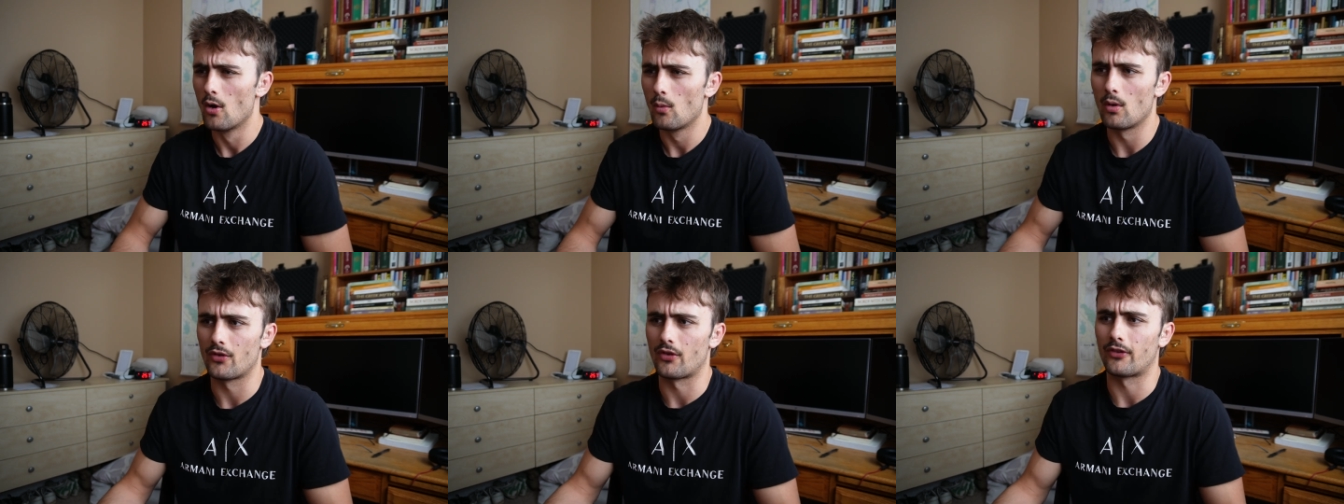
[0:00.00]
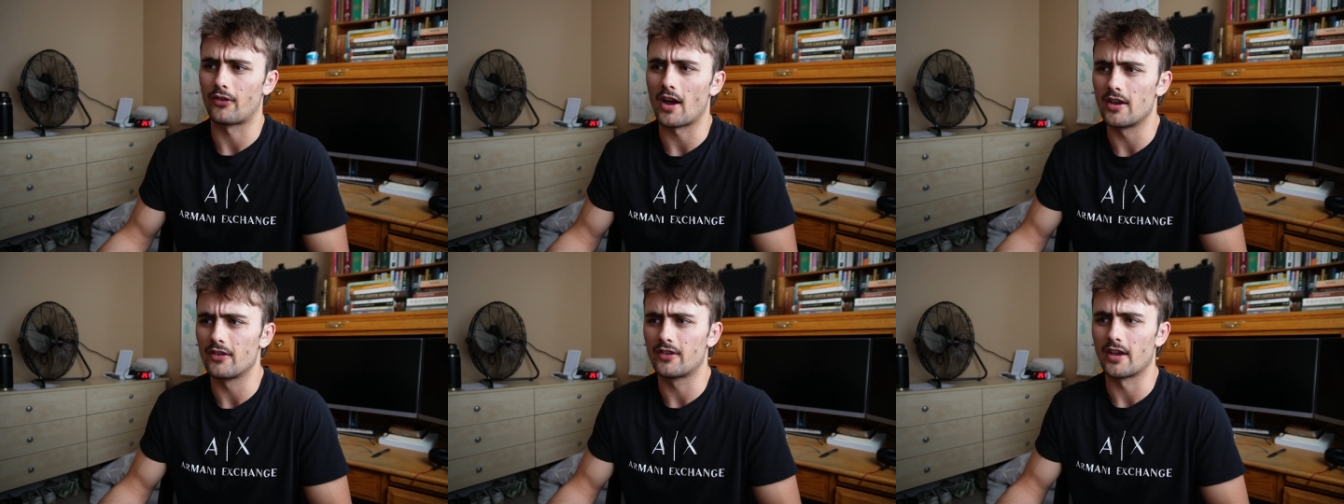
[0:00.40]
well,
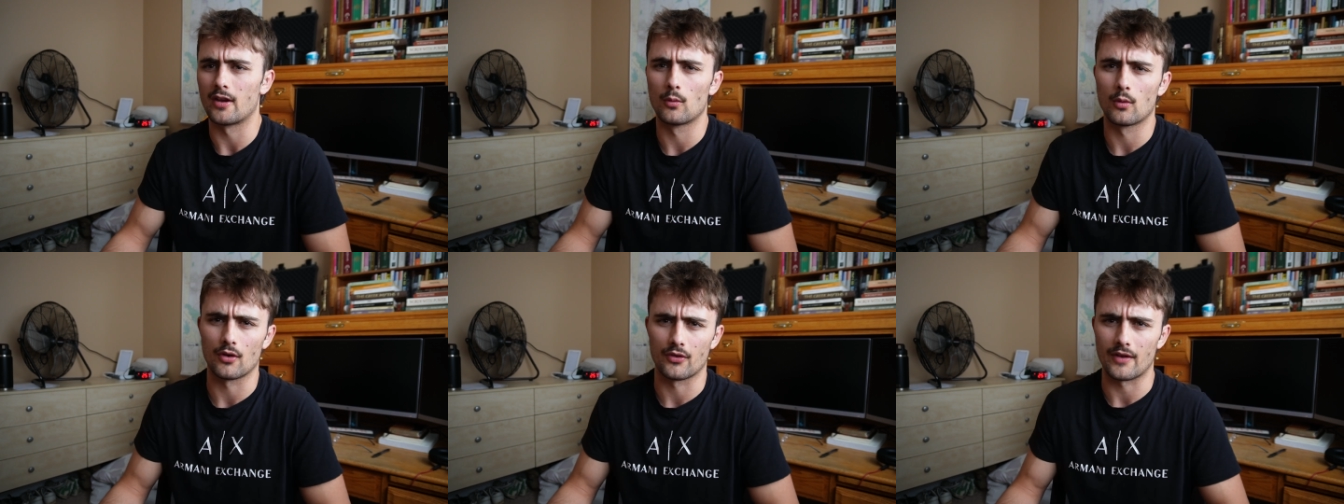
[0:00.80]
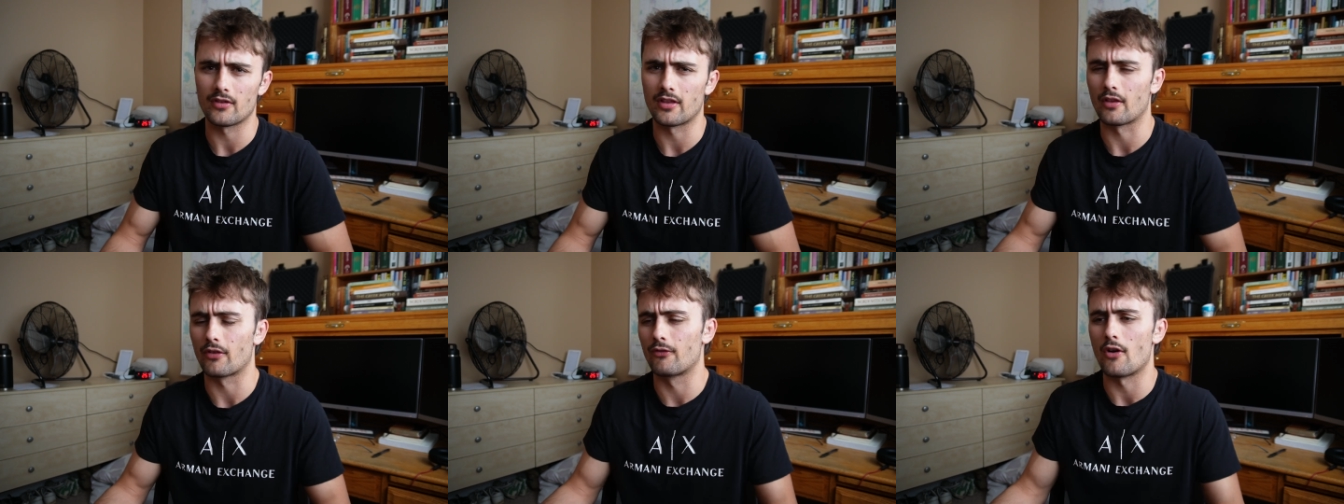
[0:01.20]
society's getting worse,
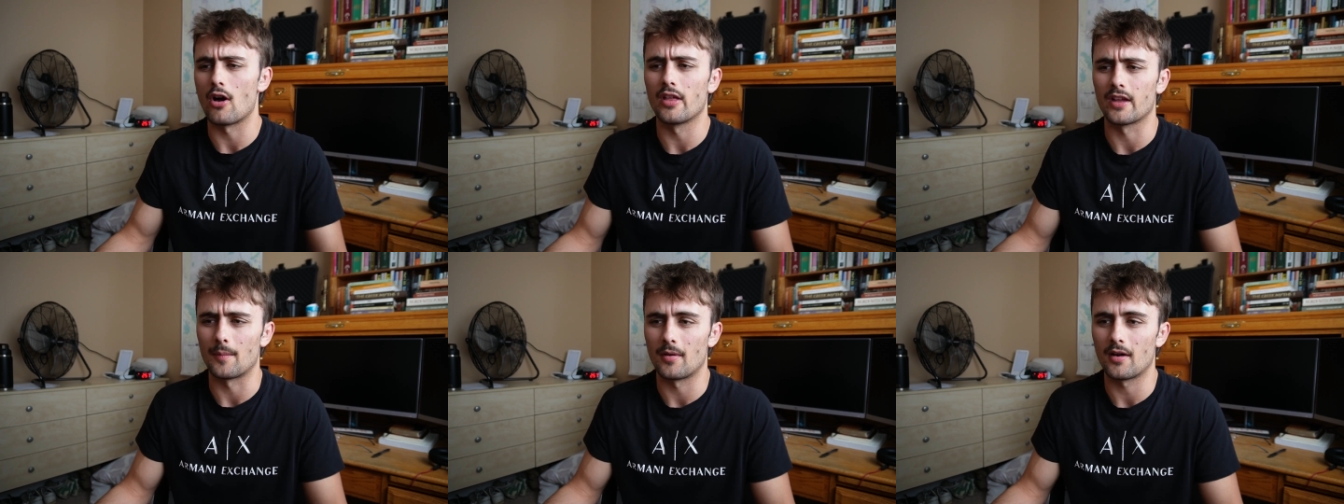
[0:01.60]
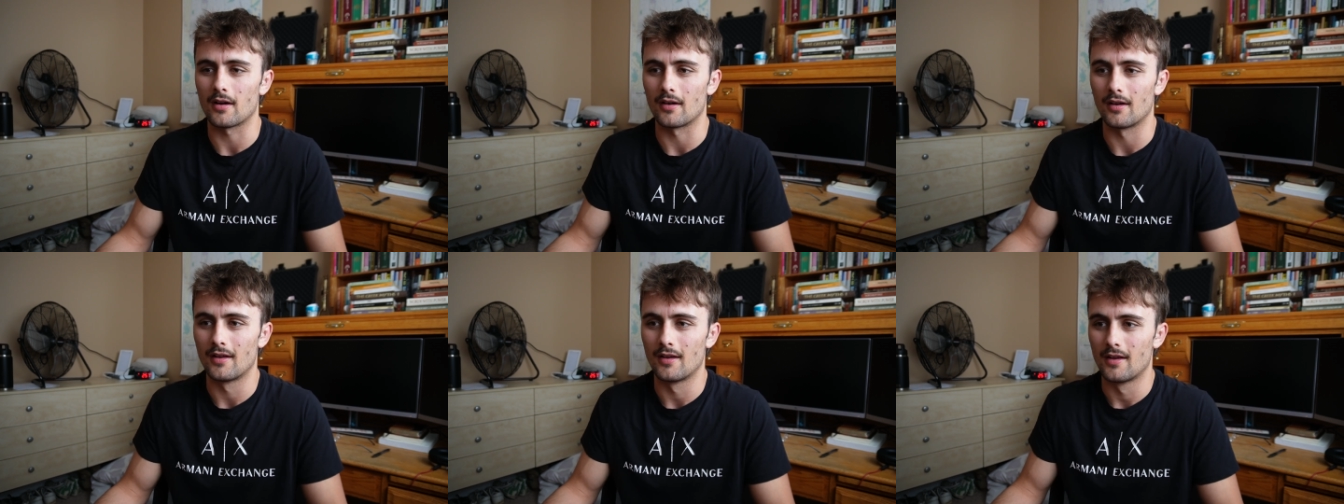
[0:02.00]
everything's falling
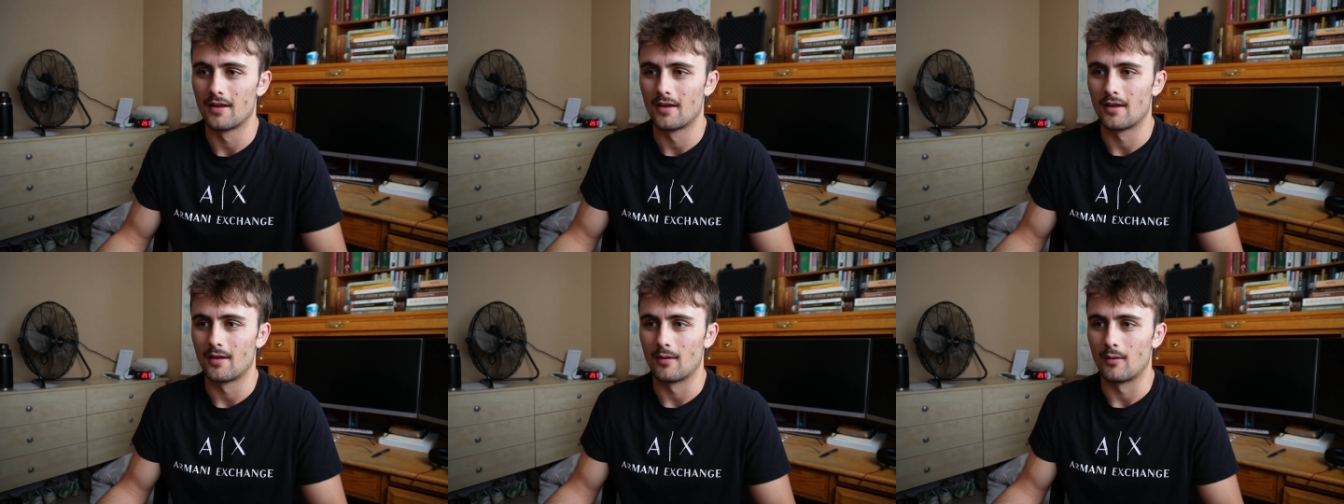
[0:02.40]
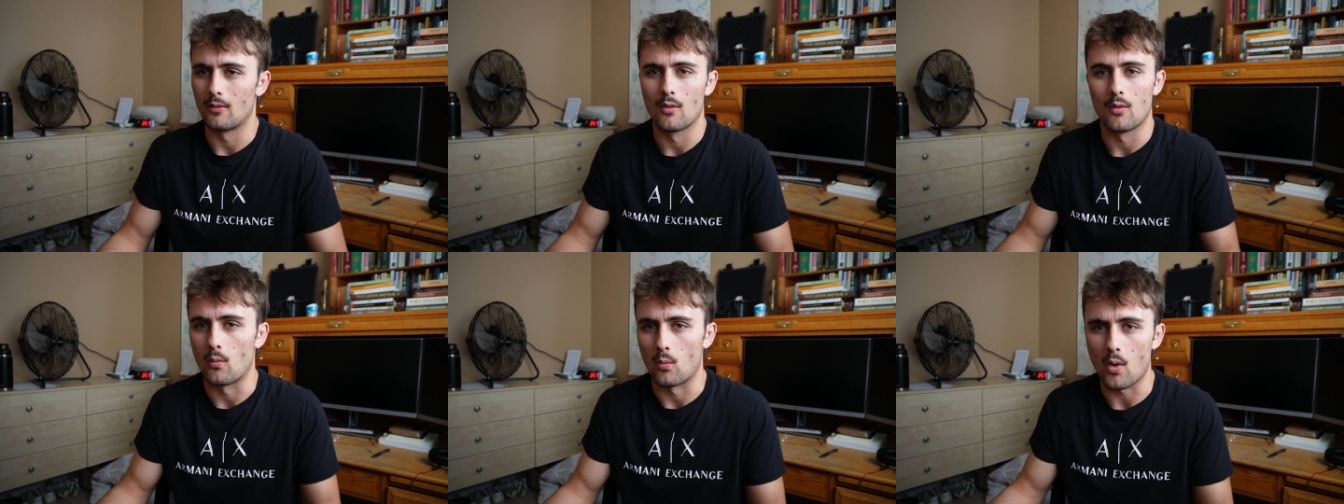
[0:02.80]
apart.
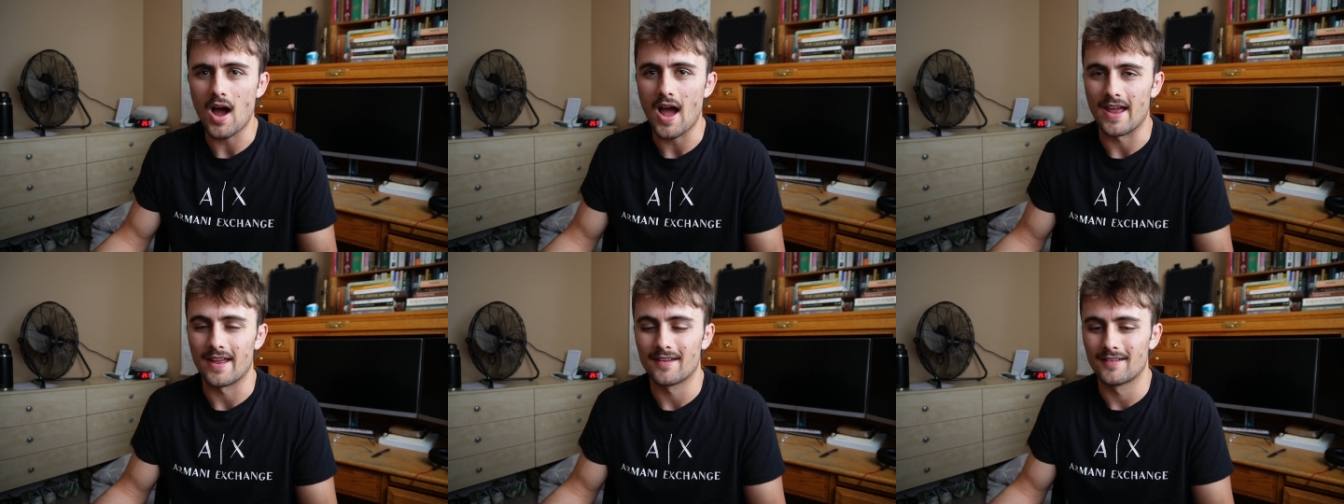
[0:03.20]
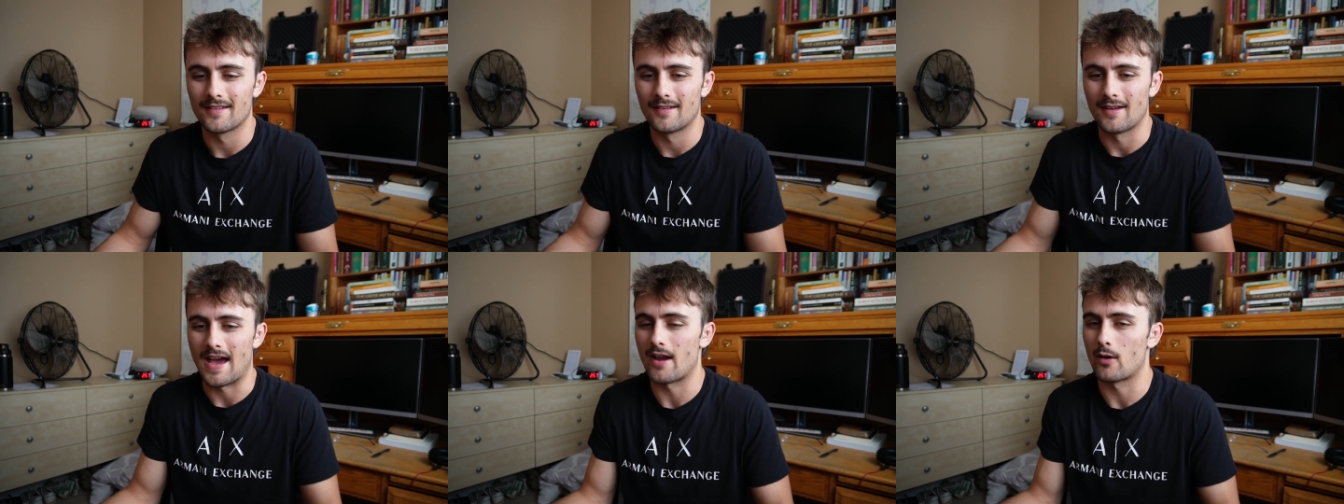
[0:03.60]
Why?
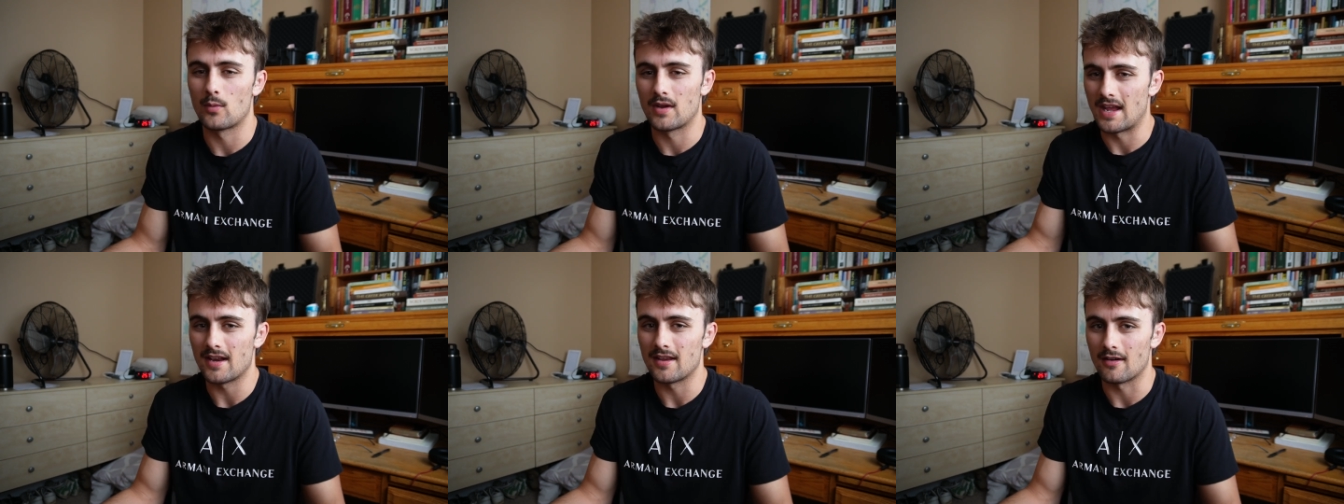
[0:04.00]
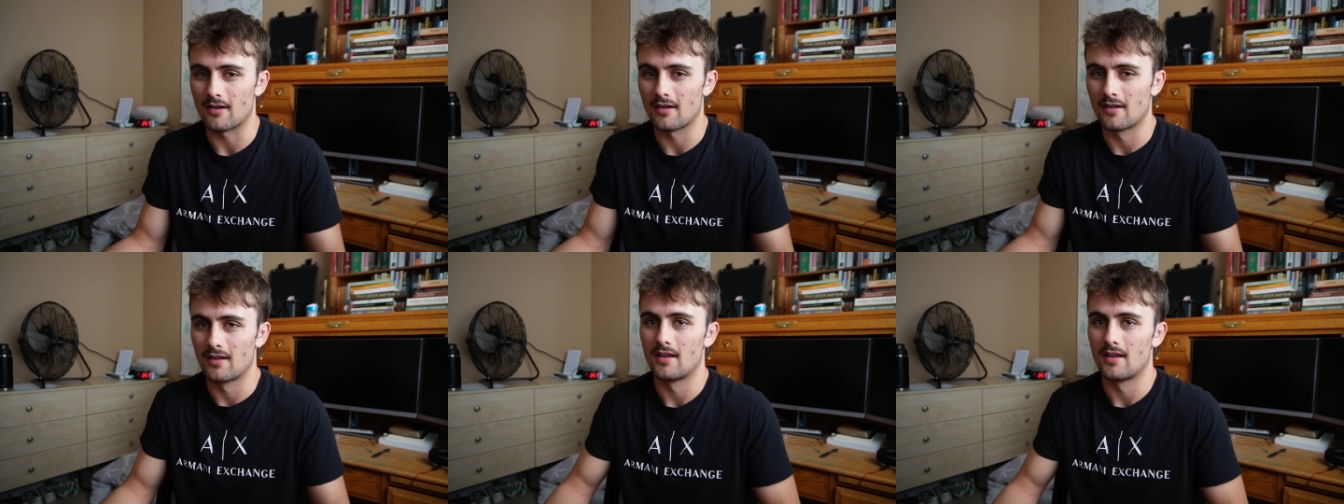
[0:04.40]
How did we get here?